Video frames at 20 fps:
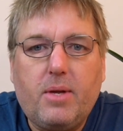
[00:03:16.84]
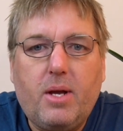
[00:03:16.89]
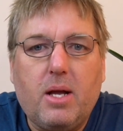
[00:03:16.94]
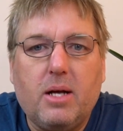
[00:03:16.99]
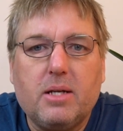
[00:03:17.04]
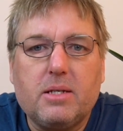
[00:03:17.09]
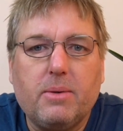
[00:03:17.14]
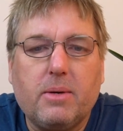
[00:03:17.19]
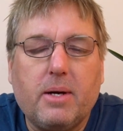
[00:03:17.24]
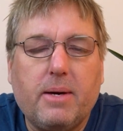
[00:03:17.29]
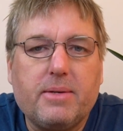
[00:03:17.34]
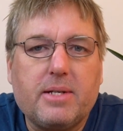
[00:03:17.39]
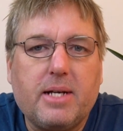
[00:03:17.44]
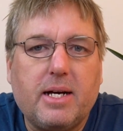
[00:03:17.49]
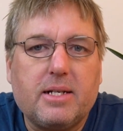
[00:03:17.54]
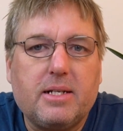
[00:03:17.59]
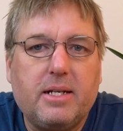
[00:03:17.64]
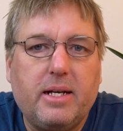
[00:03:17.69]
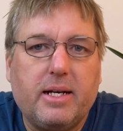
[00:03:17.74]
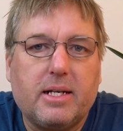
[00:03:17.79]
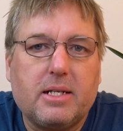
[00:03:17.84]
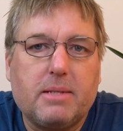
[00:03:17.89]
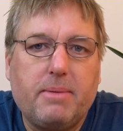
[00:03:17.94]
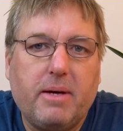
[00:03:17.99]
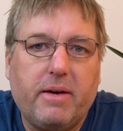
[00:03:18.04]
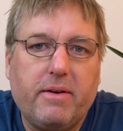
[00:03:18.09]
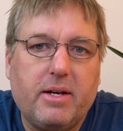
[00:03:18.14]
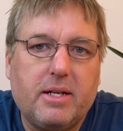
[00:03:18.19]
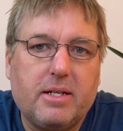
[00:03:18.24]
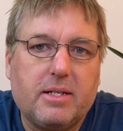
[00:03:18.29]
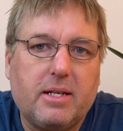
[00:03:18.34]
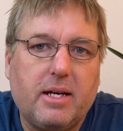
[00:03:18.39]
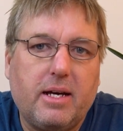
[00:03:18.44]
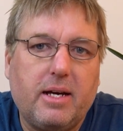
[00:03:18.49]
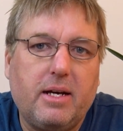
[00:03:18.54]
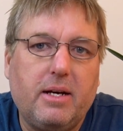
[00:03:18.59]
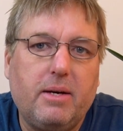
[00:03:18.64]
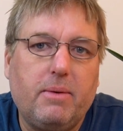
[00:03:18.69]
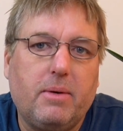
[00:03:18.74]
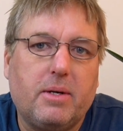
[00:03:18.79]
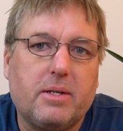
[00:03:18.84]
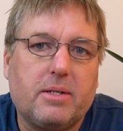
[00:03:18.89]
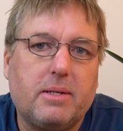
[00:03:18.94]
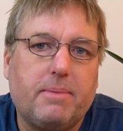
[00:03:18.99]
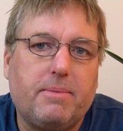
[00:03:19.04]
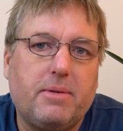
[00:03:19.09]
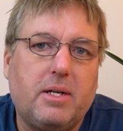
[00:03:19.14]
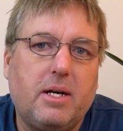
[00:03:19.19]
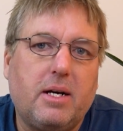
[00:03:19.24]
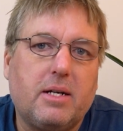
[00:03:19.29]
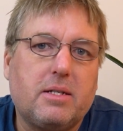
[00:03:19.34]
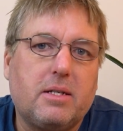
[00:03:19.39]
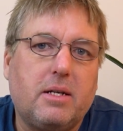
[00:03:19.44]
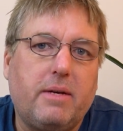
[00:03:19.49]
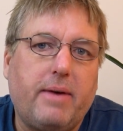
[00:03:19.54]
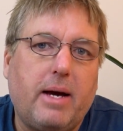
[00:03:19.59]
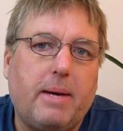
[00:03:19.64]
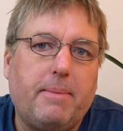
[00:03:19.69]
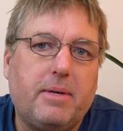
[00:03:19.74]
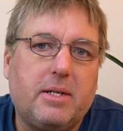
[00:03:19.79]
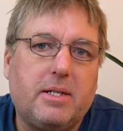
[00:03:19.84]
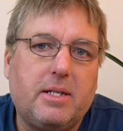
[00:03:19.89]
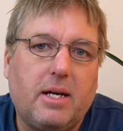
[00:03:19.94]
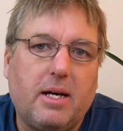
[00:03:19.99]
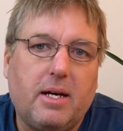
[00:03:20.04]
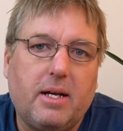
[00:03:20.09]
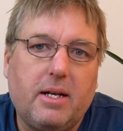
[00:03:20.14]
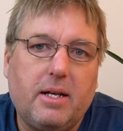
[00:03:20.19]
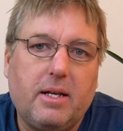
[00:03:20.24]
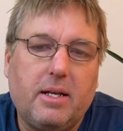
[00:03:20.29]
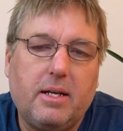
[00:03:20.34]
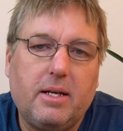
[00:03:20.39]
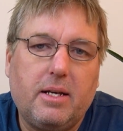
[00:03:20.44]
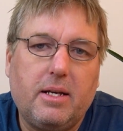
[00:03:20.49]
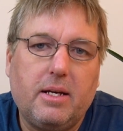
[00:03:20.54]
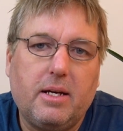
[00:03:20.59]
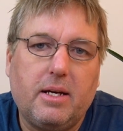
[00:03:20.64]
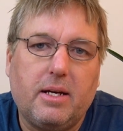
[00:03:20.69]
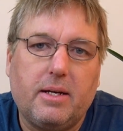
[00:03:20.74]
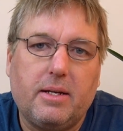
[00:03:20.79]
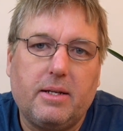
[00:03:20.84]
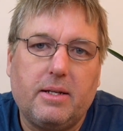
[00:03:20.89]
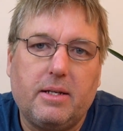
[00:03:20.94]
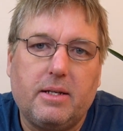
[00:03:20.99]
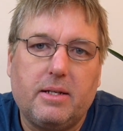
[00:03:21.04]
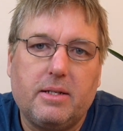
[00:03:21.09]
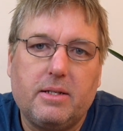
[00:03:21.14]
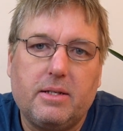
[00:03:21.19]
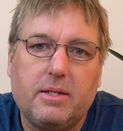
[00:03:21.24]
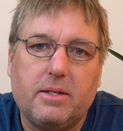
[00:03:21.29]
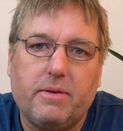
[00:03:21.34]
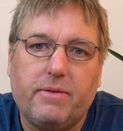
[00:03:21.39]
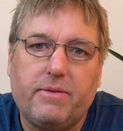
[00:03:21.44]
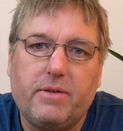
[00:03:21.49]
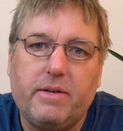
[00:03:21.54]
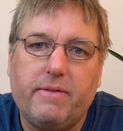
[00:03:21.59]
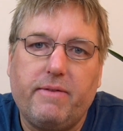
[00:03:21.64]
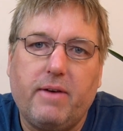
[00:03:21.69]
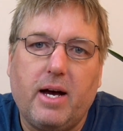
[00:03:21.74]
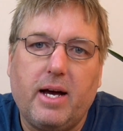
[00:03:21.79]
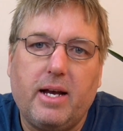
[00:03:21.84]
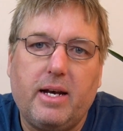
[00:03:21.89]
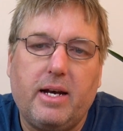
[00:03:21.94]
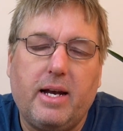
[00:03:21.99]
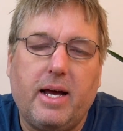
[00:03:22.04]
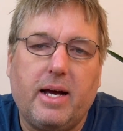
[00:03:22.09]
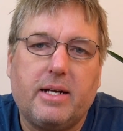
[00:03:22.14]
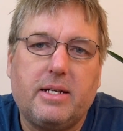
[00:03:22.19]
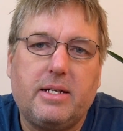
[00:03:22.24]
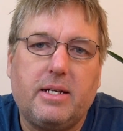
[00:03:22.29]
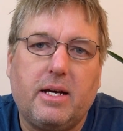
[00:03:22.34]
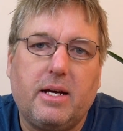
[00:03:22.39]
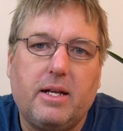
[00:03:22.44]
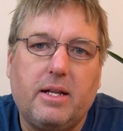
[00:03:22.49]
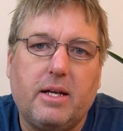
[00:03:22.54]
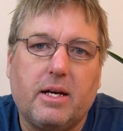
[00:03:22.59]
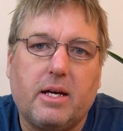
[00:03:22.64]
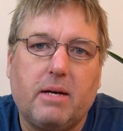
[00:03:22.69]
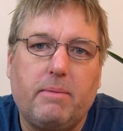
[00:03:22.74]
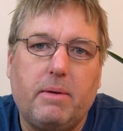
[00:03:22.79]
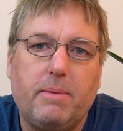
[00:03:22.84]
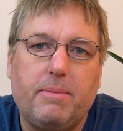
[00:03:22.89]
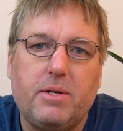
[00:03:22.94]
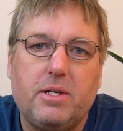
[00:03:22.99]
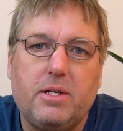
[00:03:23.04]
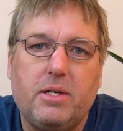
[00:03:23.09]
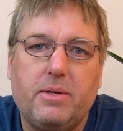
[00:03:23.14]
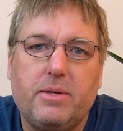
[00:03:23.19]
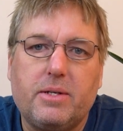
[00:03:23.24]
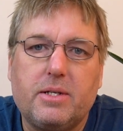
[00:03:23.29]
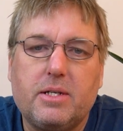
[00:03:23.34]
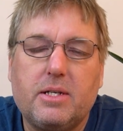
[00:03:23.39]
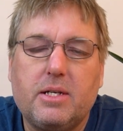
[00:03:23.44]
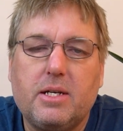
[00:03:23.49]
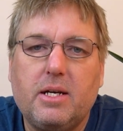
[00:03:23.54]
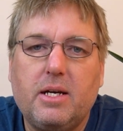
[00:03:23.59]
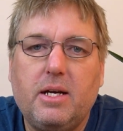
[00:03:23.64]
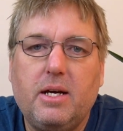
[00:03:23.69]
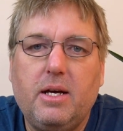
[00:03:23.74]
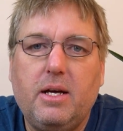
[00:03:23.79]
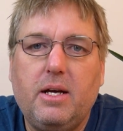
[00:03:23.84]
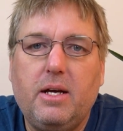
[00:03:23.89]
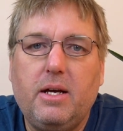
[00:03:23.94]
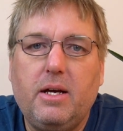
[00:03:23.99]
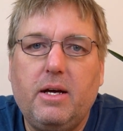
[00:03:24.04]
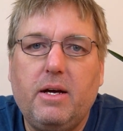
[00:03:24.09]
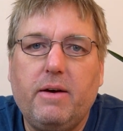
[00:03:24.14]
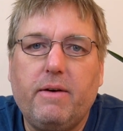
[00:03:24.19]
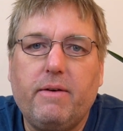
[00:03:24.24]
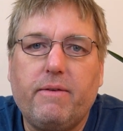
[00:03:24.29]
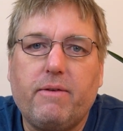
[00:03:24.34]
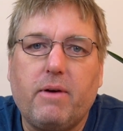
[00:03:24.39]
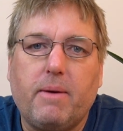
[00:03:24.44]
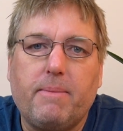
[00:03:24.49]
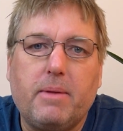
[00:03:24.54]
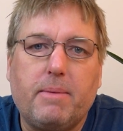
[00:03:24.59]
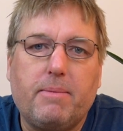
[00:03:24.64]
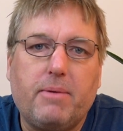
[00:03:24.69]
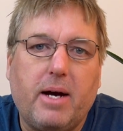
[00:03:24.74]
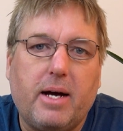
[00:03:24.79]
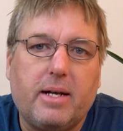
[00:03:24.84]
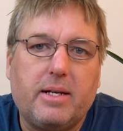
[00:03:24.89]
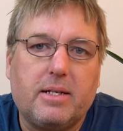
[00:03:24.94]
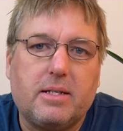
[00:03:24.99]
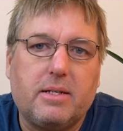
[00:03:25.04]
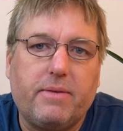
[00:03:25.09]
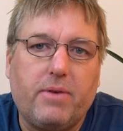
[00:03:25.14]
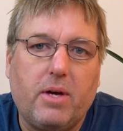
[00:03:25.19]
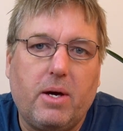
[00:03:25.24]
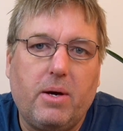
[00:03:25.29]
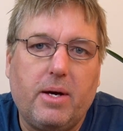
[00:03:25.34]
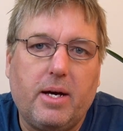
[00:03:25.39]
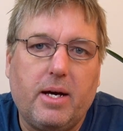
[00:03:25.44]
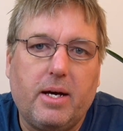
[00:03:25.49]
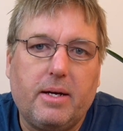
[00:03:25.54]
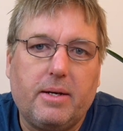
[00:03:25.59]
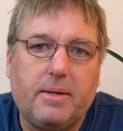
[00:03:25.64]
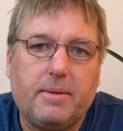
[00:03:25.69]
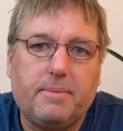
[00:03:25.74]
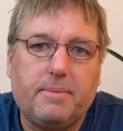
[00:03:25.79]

So what I was actually experiencing was the production of Amrita, the sort of divine nectar that can be produced from the practice of yoga.